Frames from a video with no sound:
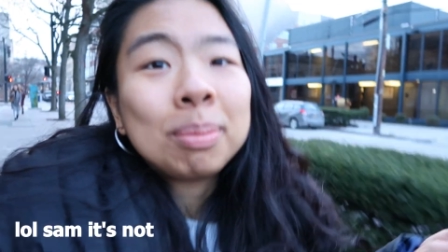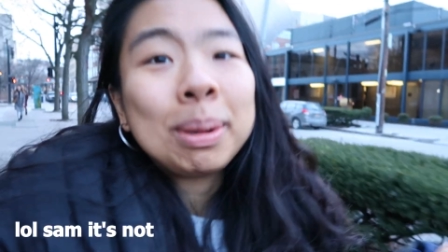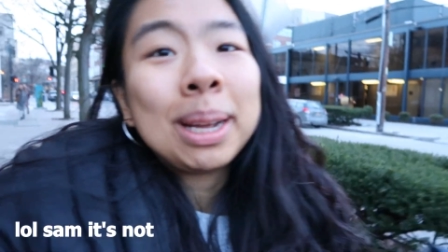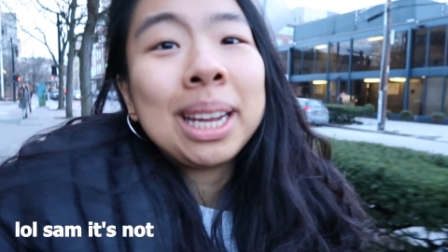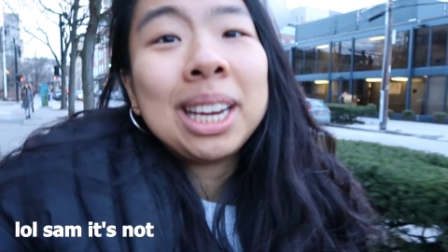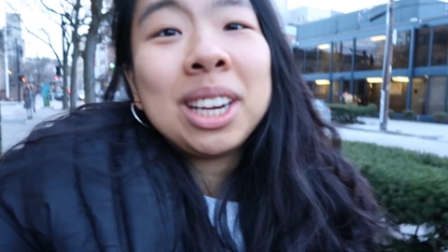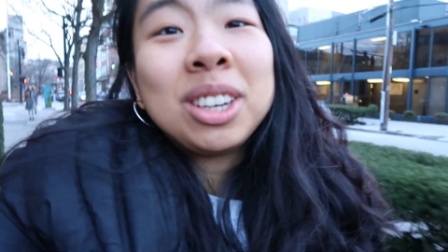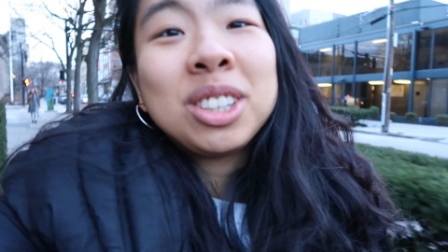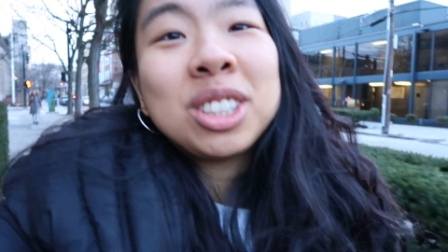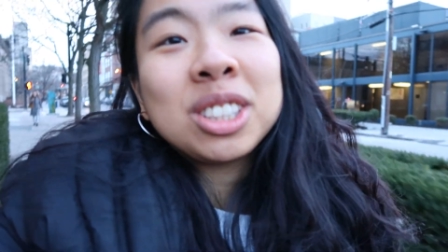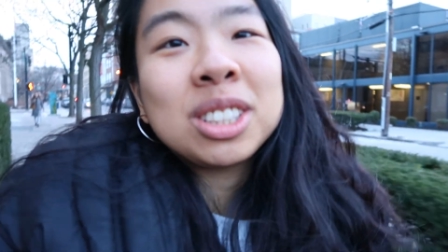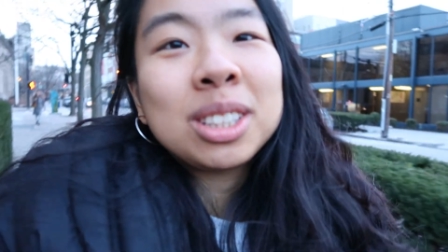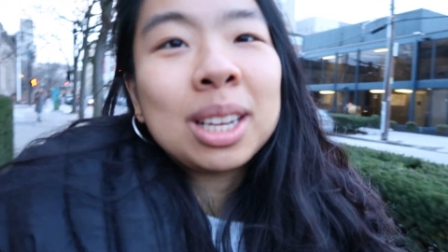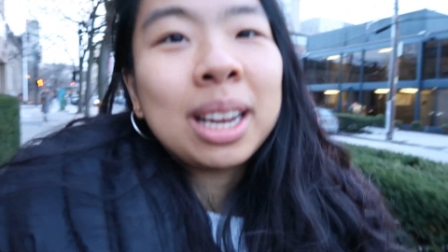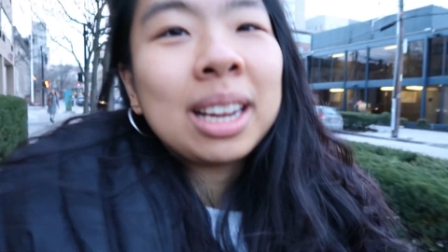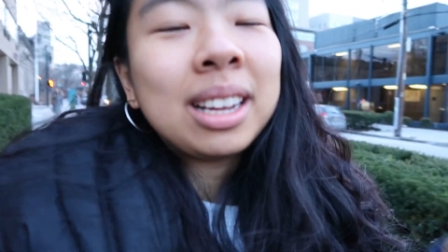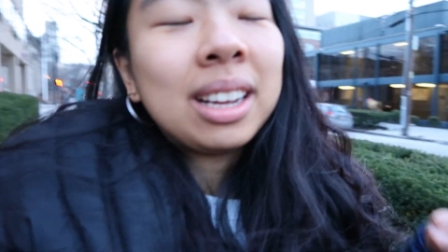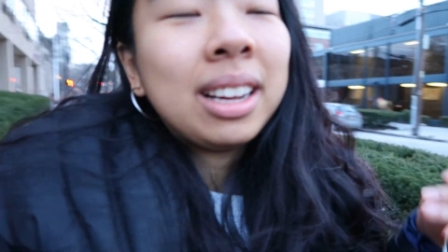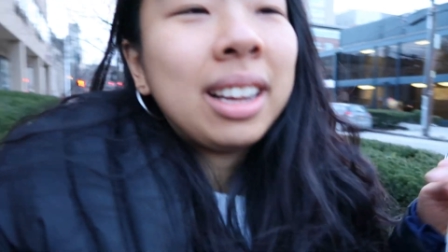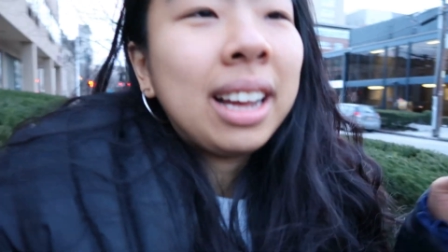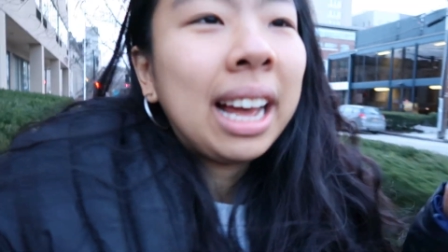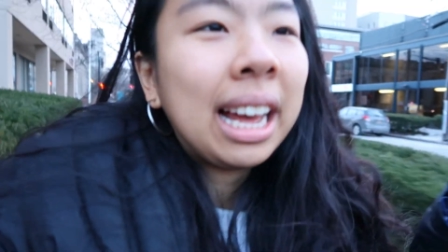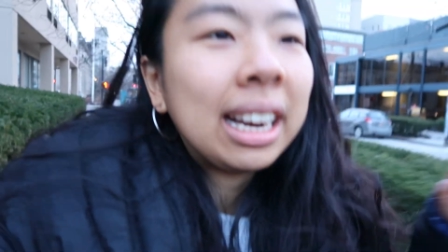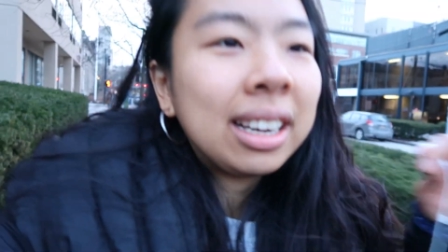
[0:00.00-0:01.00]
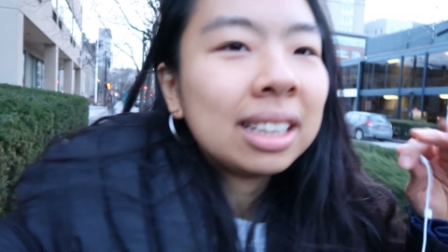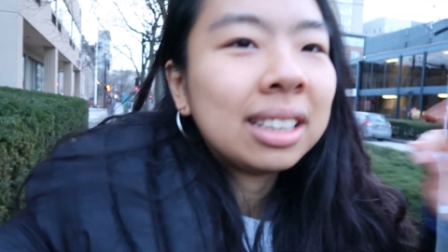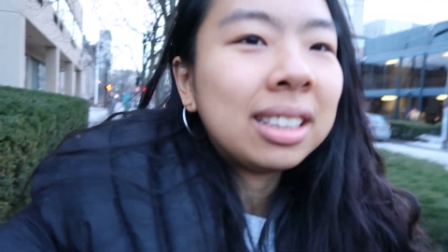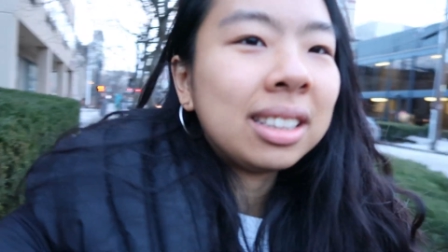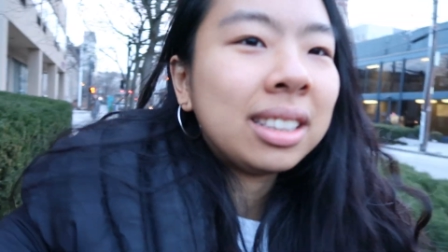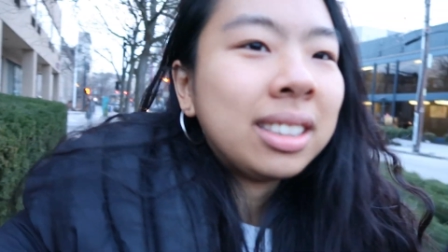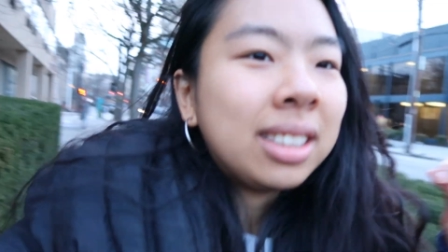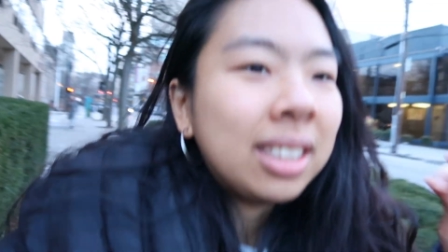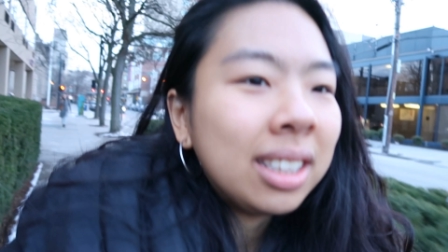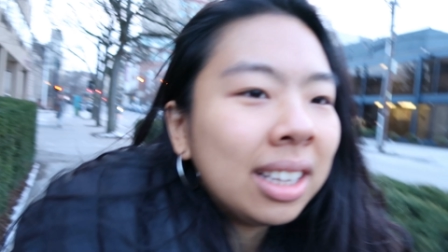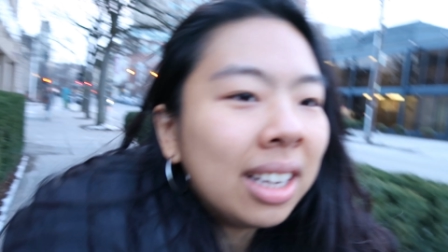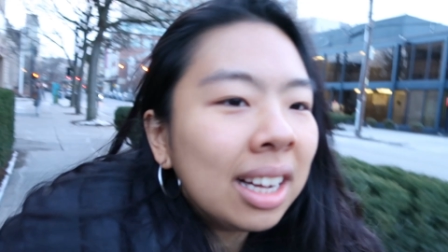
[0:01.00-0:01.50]
my ear just like had
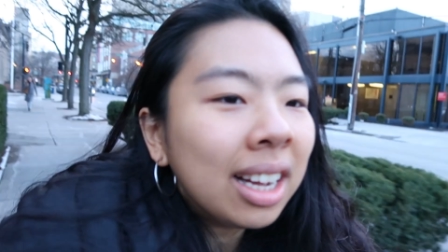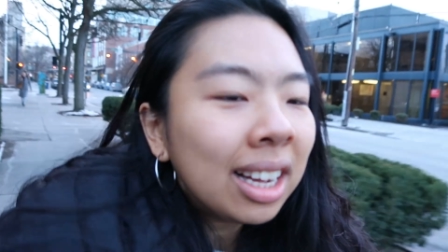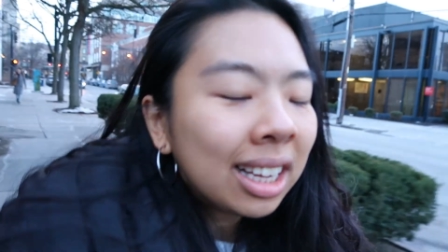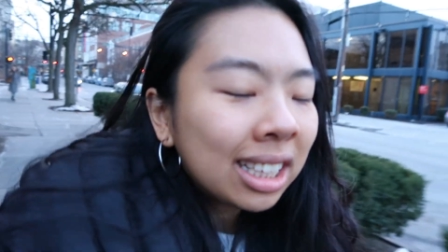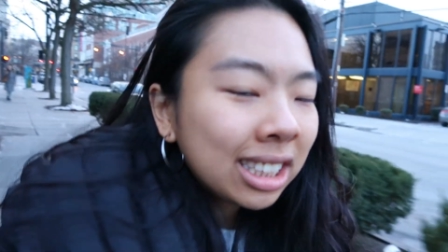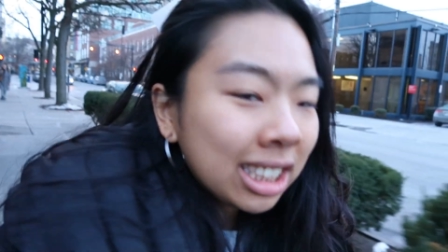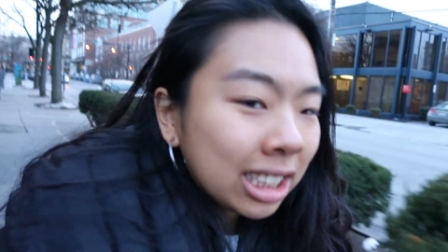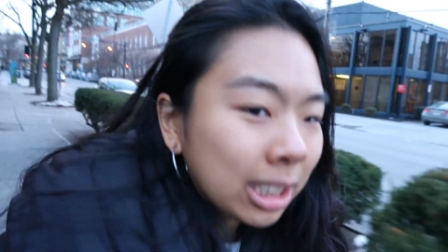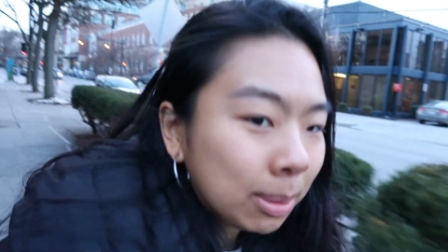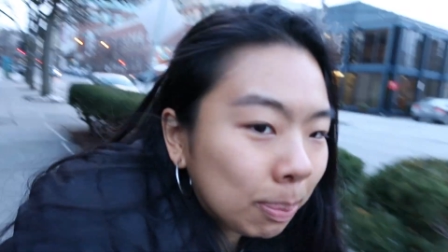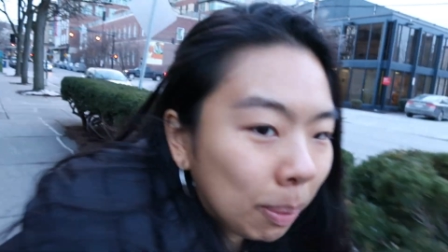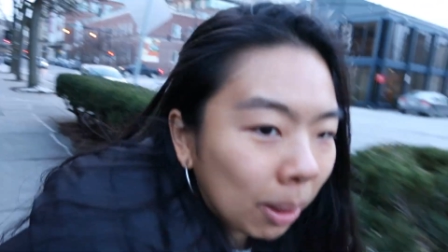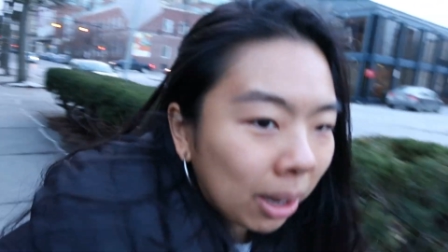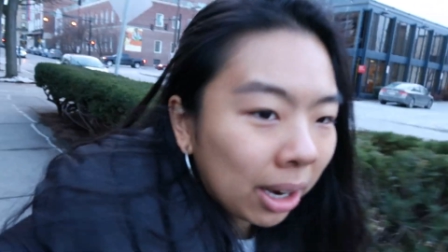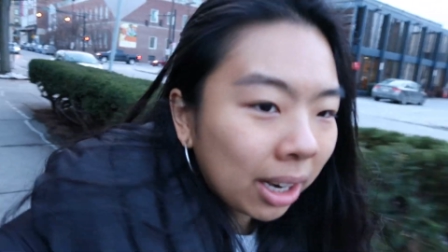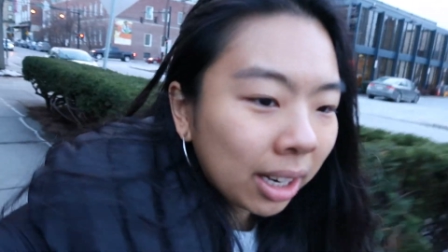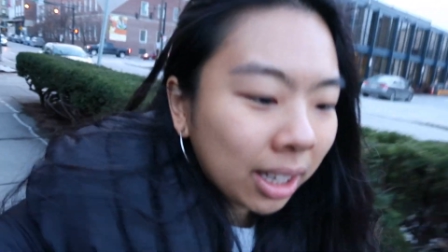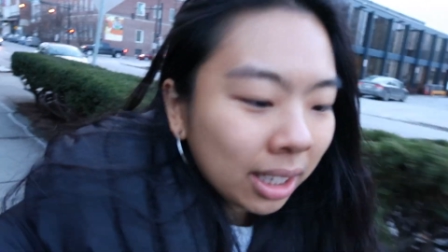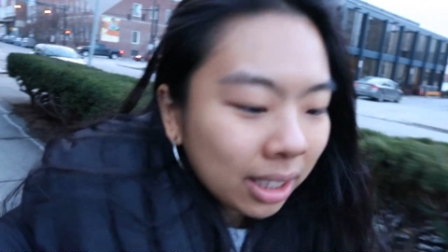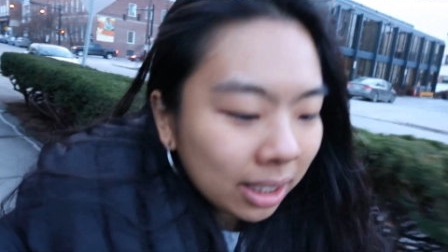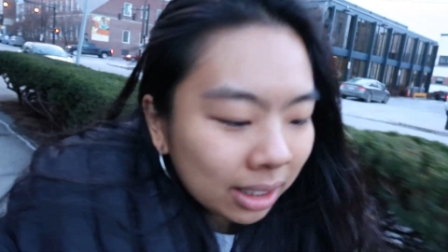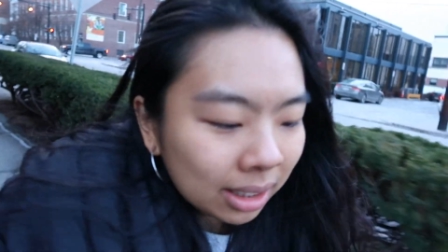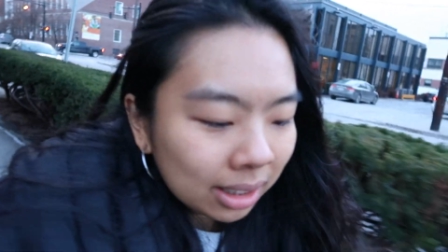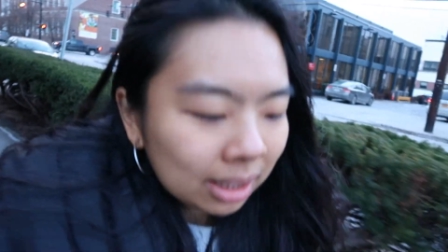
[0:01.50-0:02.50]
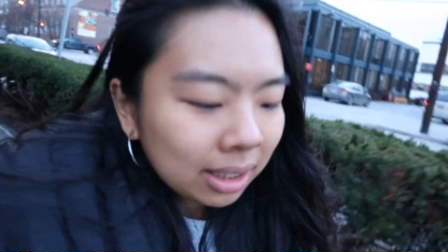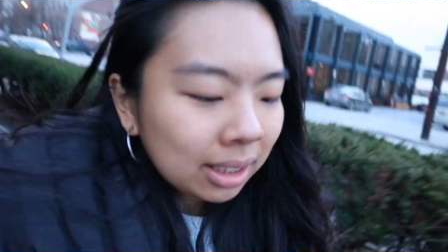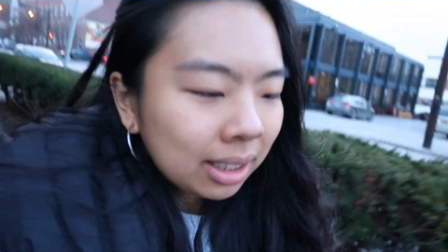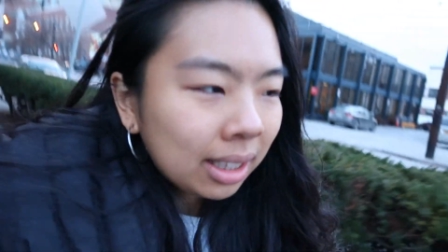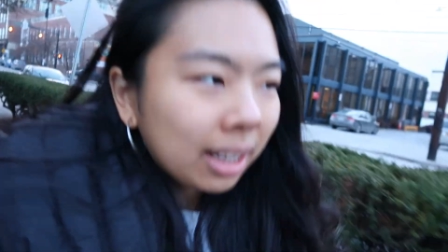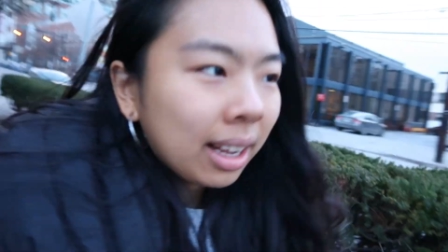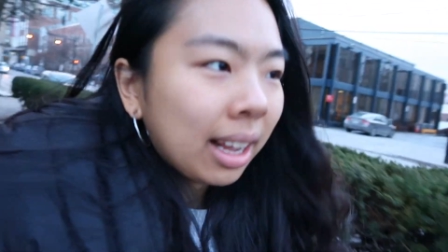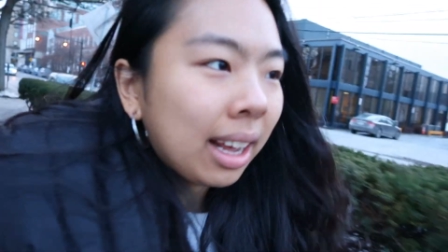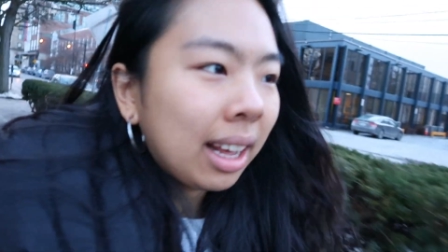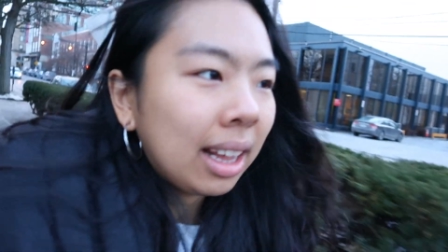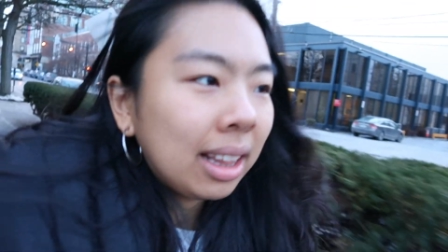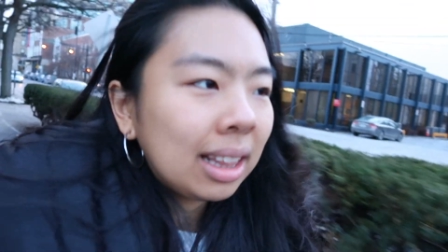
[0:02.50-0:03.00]
a spark,
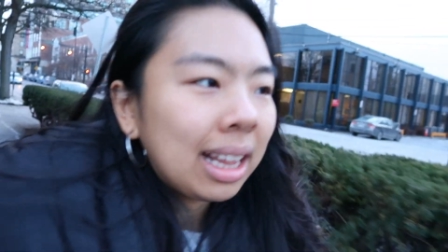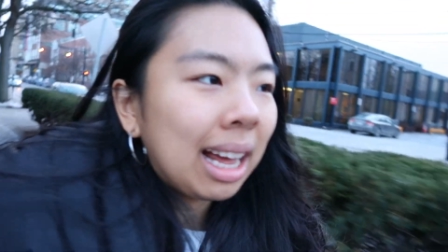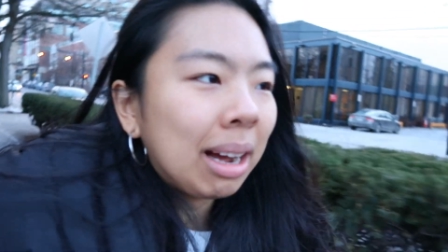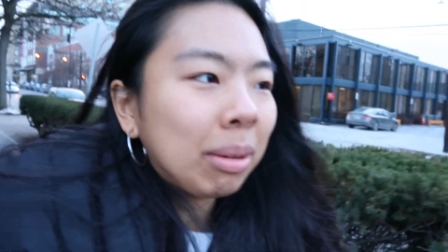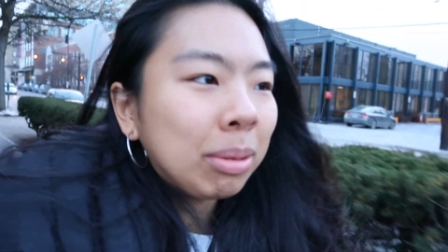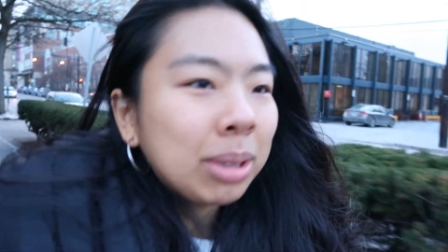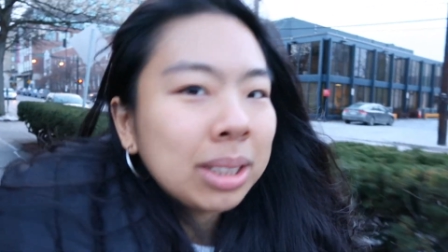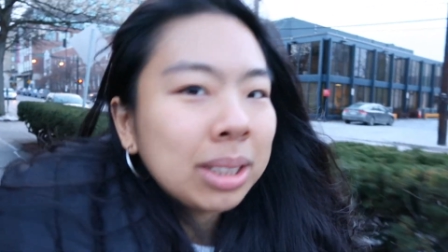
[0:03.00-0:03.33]
and that